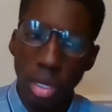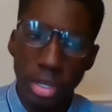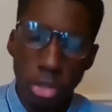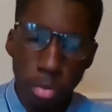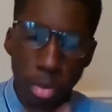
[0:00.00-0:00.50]

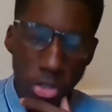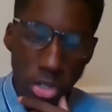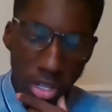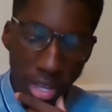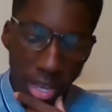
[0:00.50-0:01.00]
And you
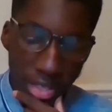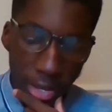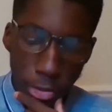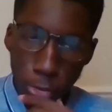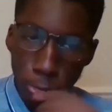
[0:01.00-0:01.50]
mentioned there
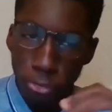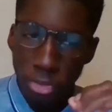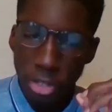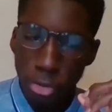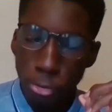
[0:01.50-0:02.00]
that you
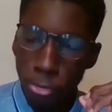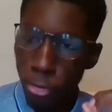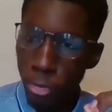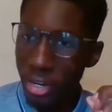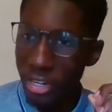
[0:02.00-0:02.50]

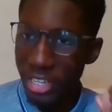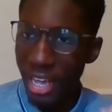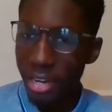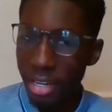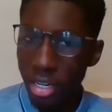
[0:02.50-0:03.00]
feel
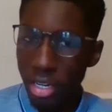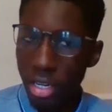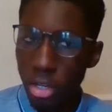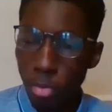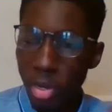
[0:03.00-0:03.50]
content.
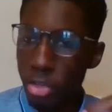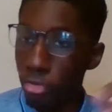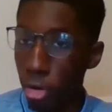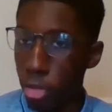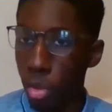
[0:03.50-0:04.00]
You mentioned
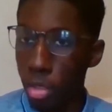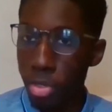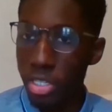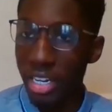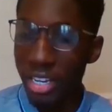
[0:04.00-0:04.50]
various words, but
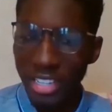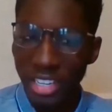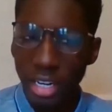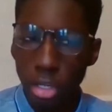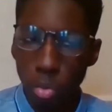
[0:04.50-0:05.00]
you said
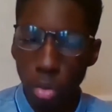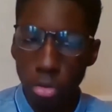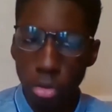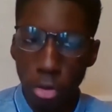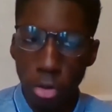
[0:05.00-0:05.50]
content as well.
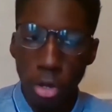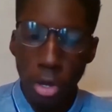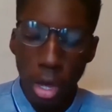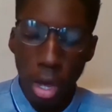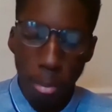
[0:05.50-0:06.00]
So
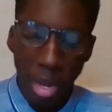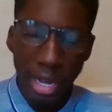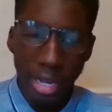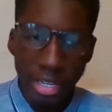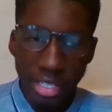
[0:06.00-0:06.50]
by
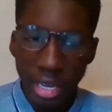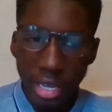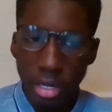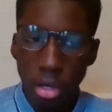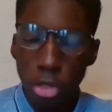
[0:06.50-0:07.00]

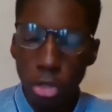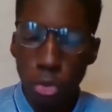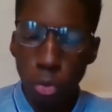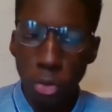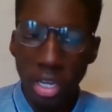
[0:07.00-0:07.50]
content, are you
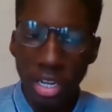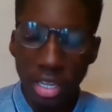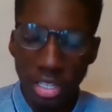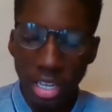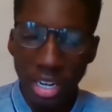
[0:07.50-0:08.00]
talking
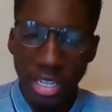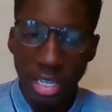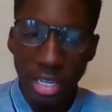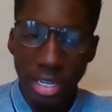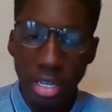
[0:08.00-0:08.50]
content as
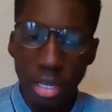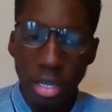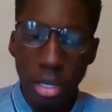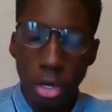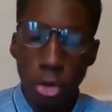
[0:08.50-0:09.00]
in
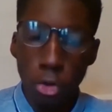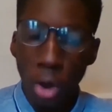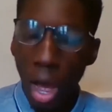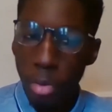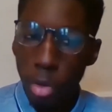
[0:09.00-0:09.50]
you're
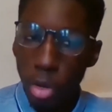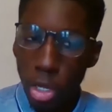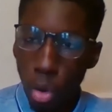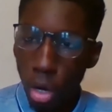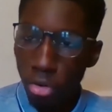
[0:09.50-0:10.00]
happy where
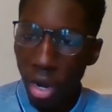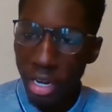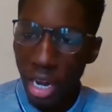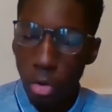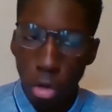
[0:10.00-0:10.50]
you are right
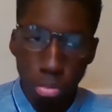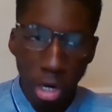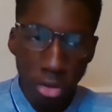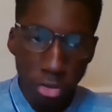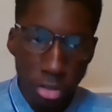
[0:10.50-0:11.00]
now and you're
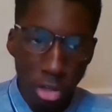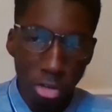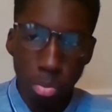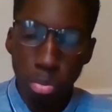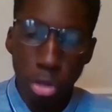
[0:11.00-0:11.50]
proud of
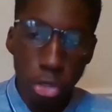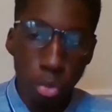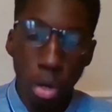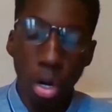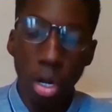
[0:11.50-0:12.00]
yourself, but
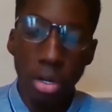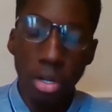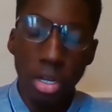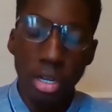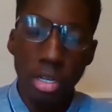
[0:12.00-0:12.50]
you aren't
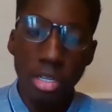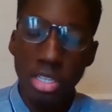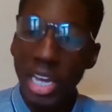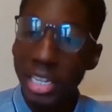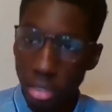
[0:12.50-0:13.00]

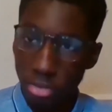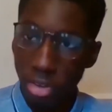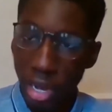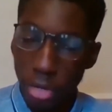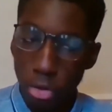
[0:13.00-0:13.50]

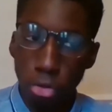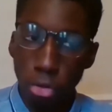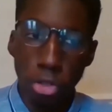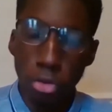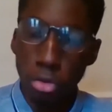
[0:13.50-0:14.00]
satisfied,
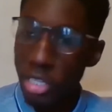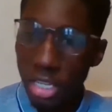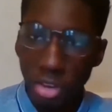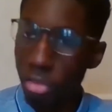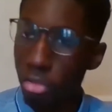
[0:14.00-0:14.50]
or are you
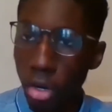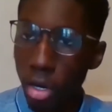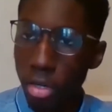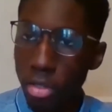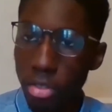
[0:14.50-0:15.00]
satisfied
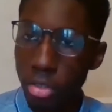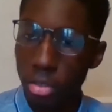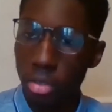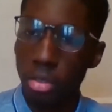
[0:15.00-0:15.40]
regardless?